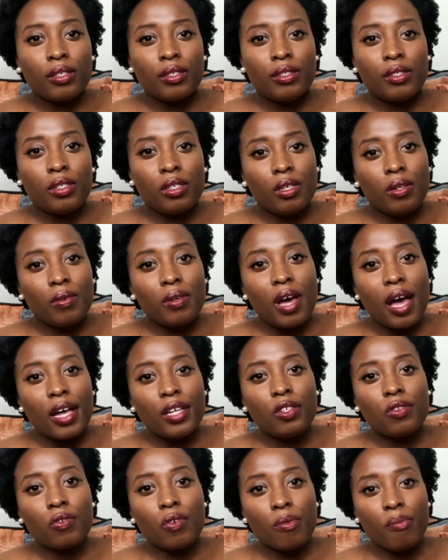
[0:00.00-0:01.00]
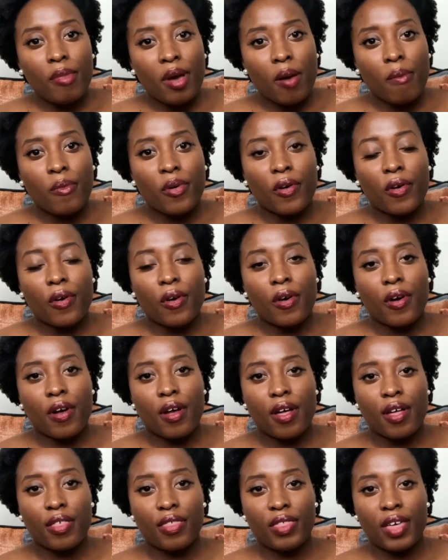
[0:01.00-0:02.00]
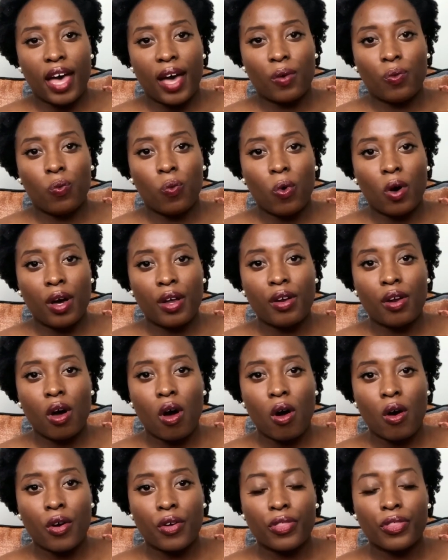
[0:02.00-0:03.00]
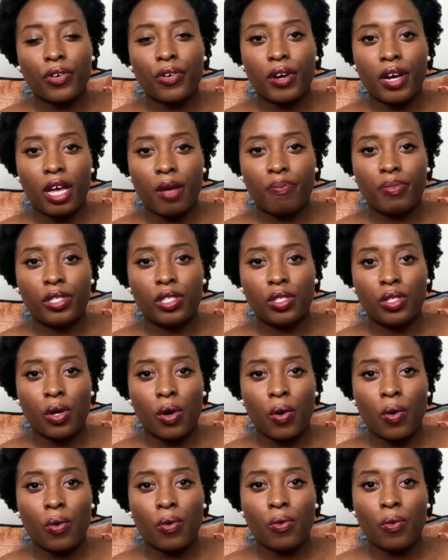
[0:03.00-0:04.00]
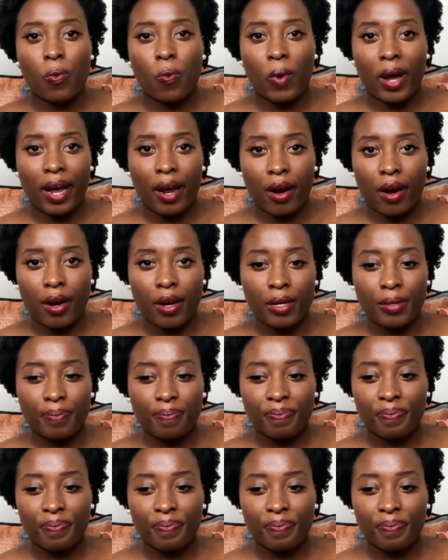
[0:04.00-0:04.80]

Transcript: do you guys remember that one Arthur episode where